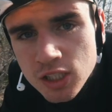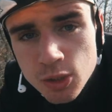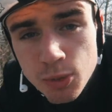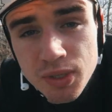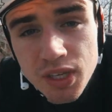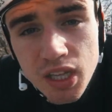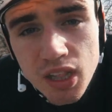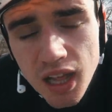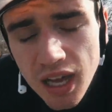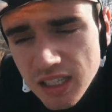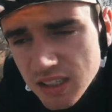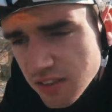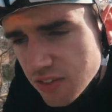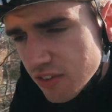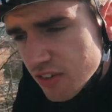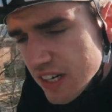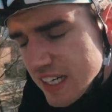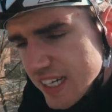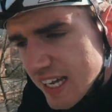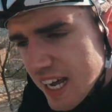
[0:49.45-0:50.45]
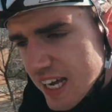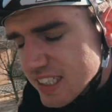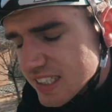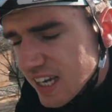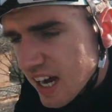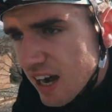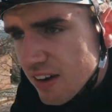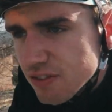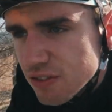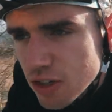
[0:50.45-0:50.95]
So in the last three
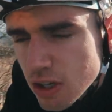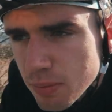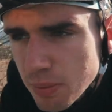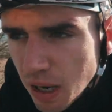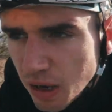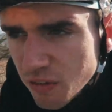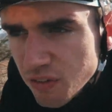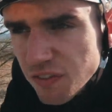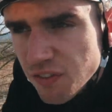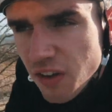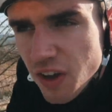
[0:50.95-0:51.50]
days I've done about